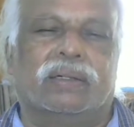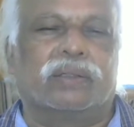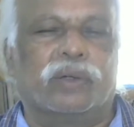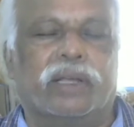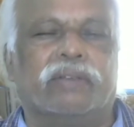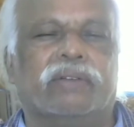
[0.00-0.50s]

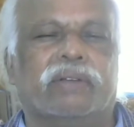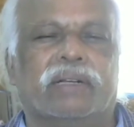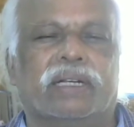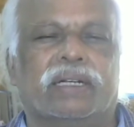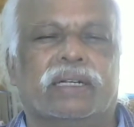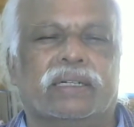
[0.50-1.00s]
Today we
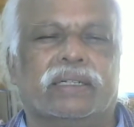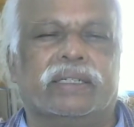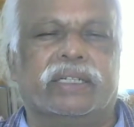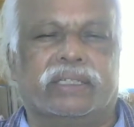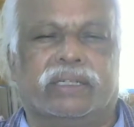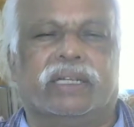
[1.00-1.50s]
will
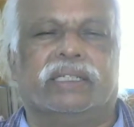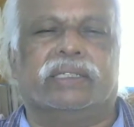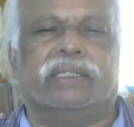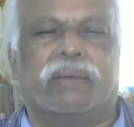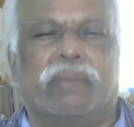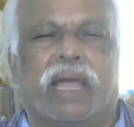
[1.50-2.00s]
discuss
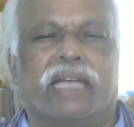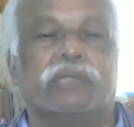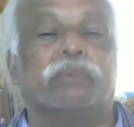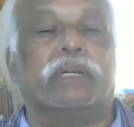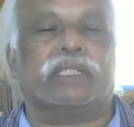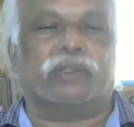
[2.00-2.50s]
some
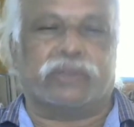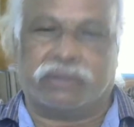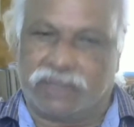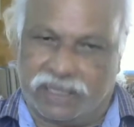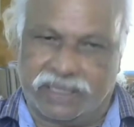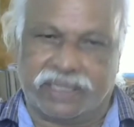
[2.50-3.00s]
aspects of
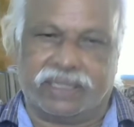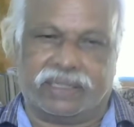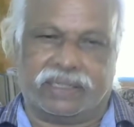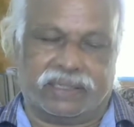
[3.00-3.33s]
civil engineering.